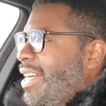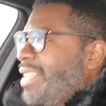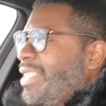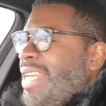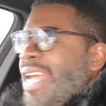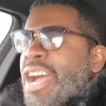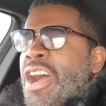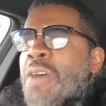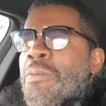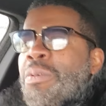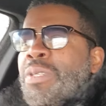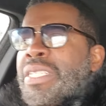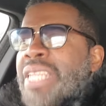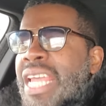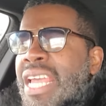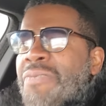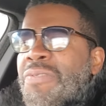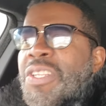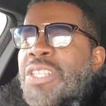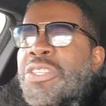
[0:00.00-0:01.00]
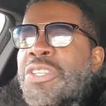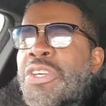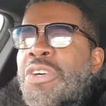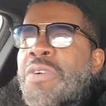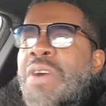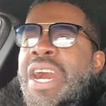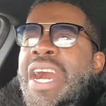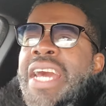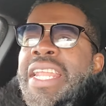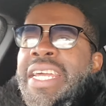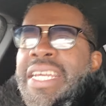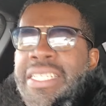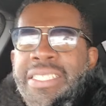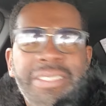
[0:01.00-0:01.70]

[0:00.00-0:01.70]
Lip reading: They almost gave you 200.